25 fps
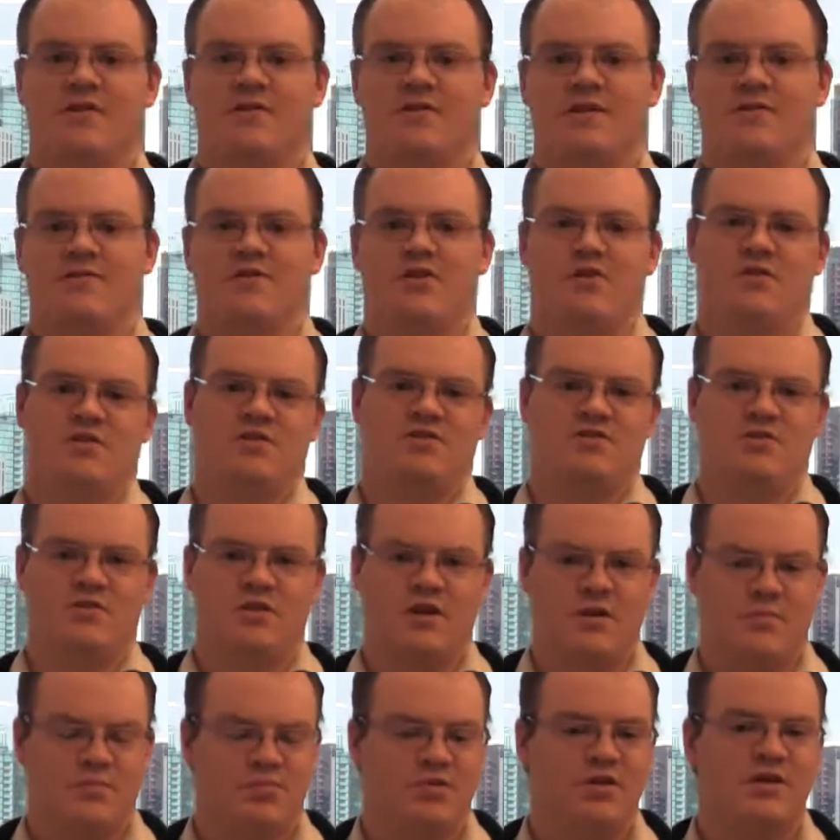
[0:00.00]
They've gone into a
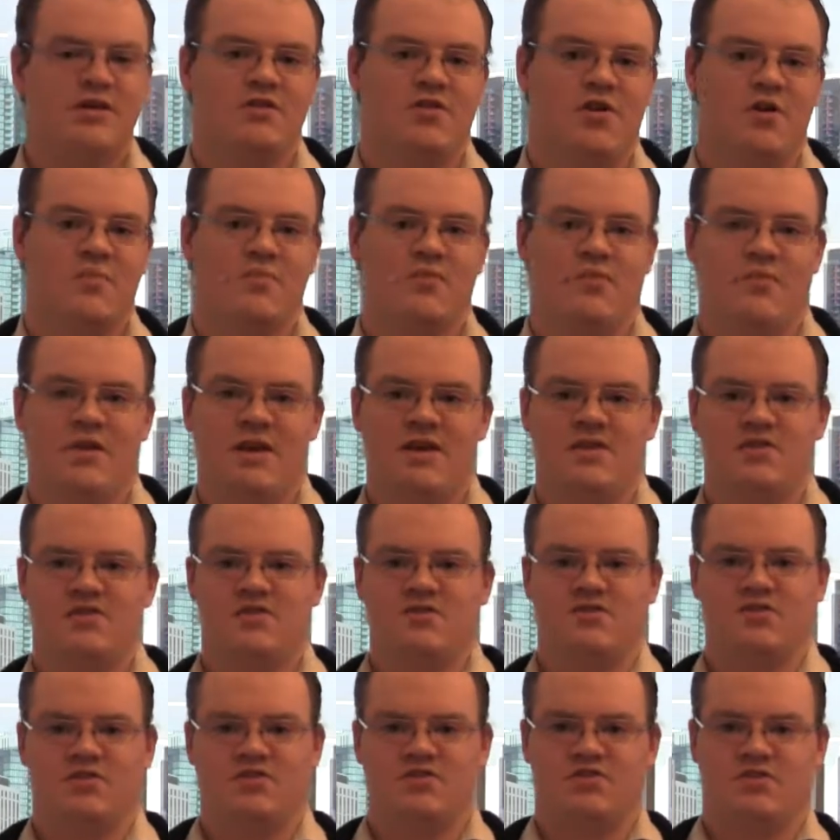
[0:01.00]
complete
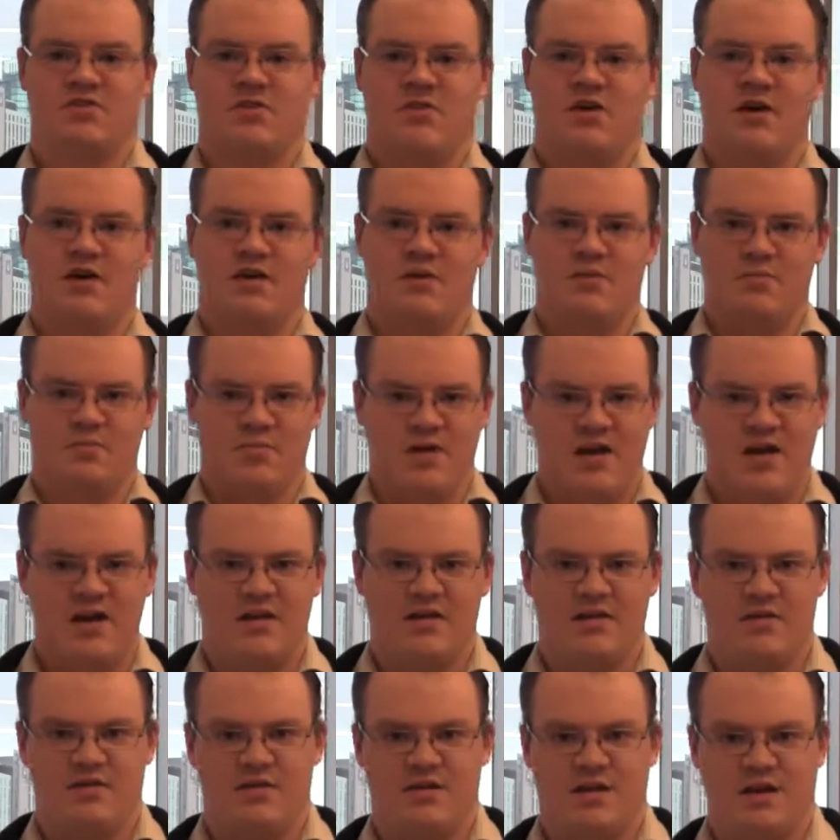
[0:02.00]
operation to try and
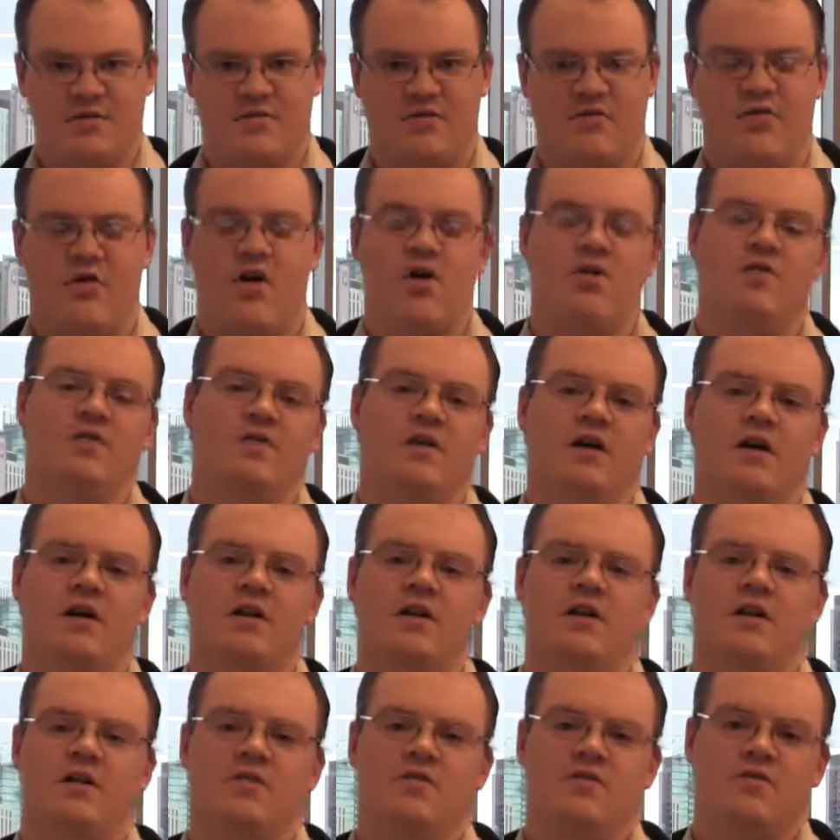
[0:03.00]
cover over
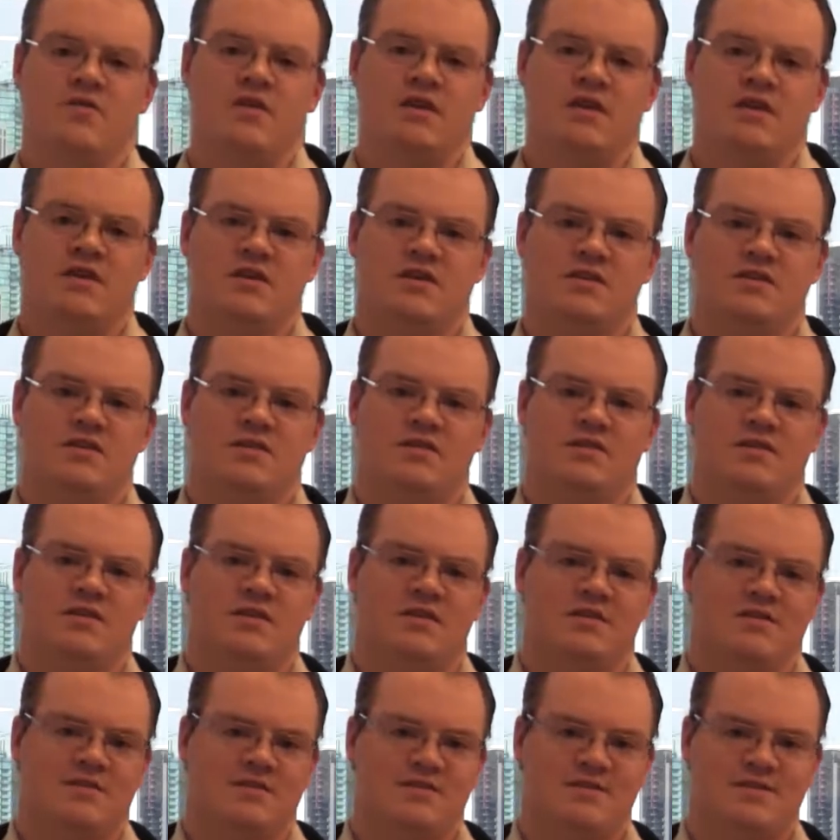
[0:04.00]

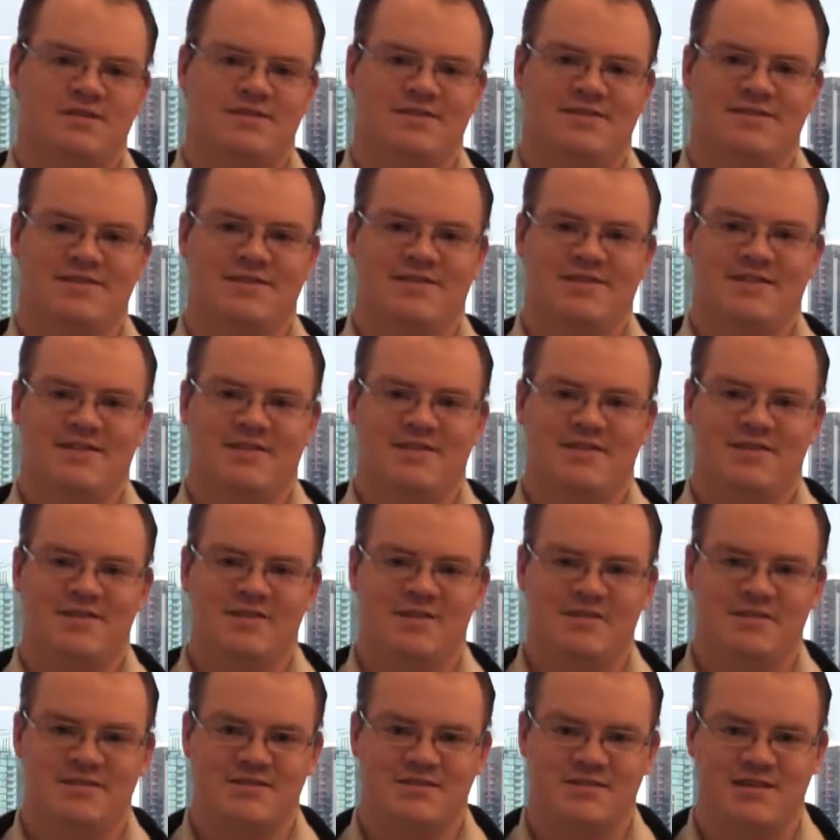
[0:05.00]
this
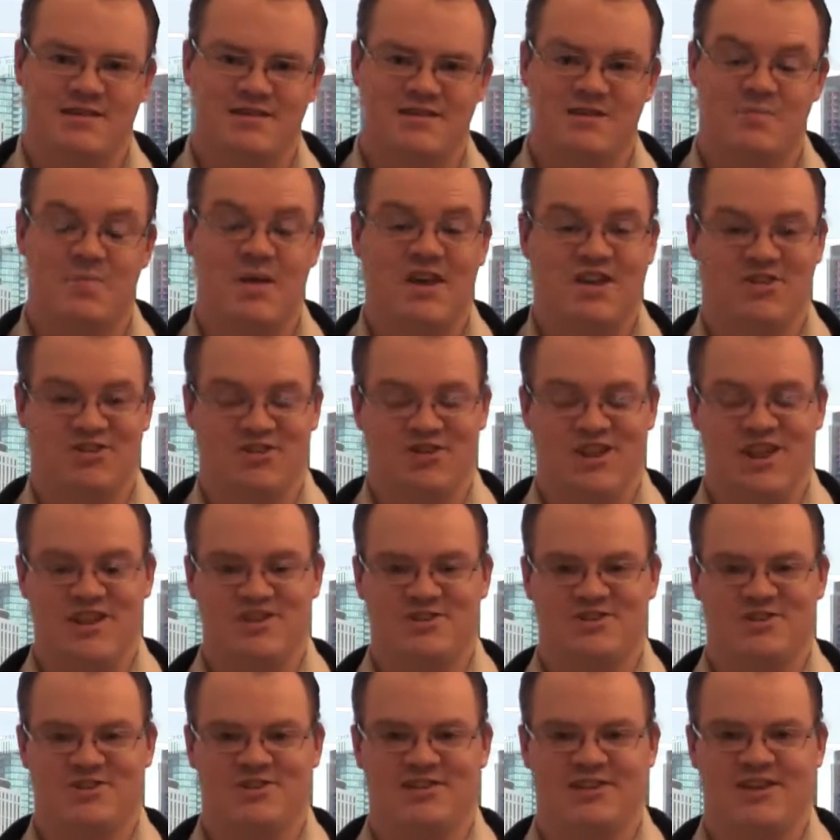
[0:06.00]

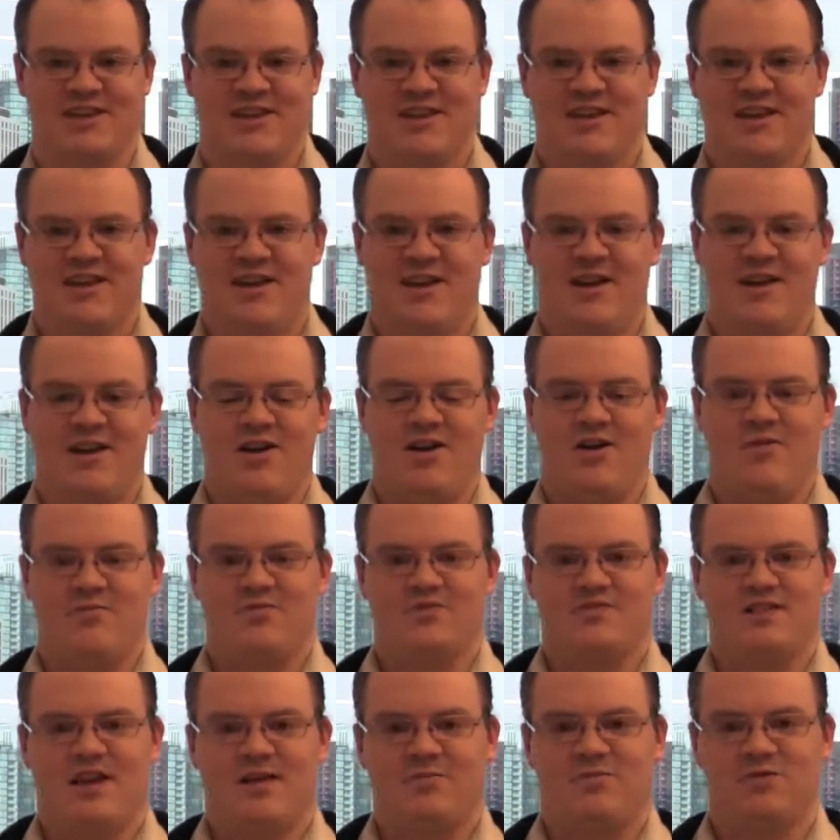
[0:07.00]
speculation. And I
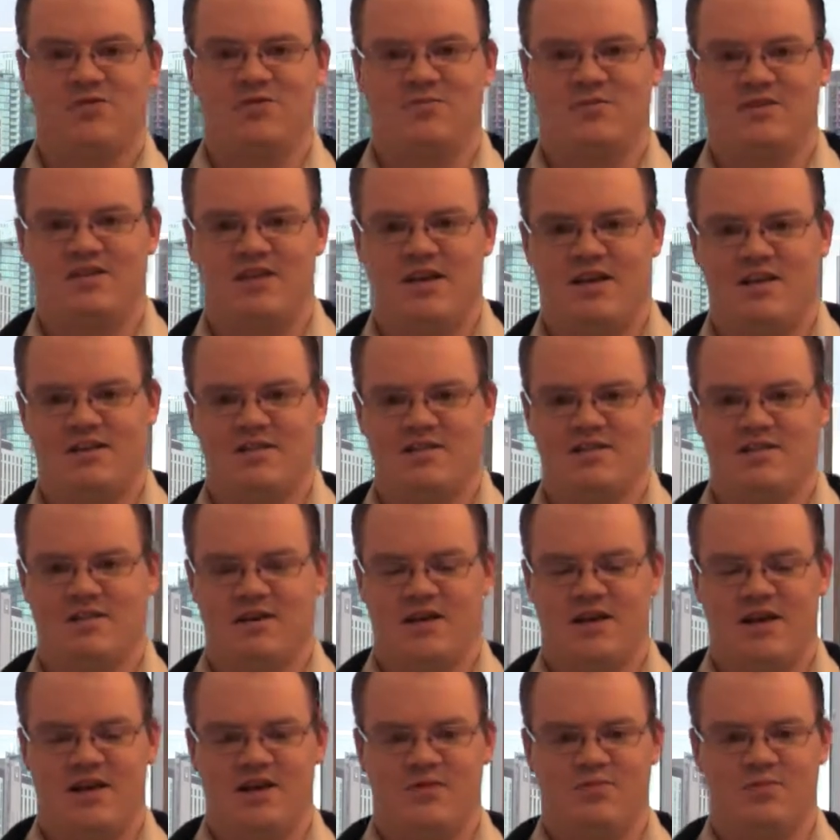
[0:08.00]
was able to attend
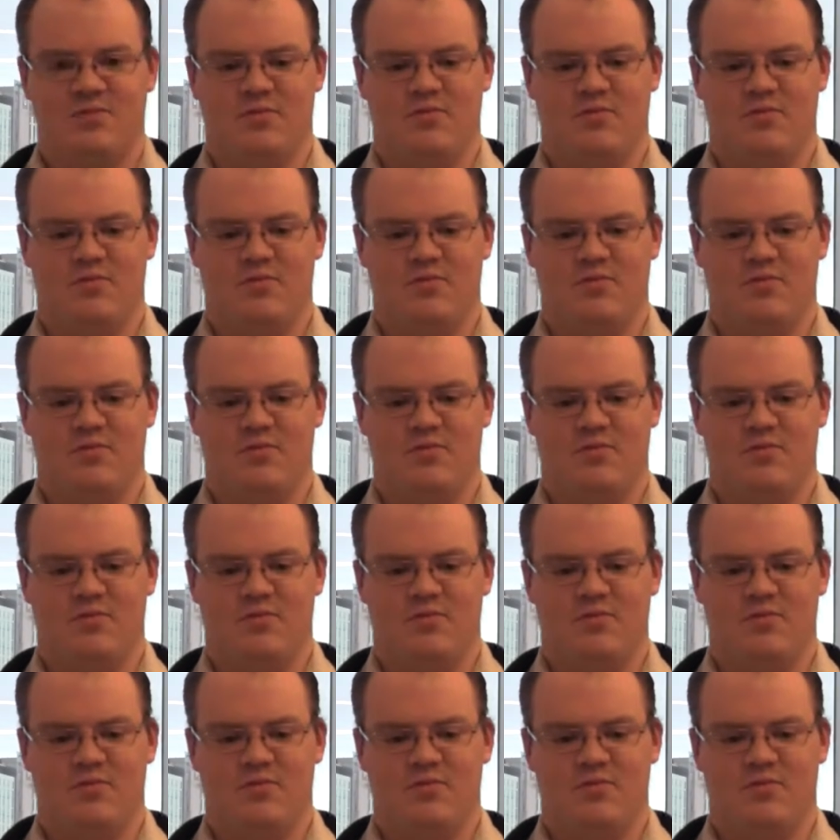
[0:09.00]
a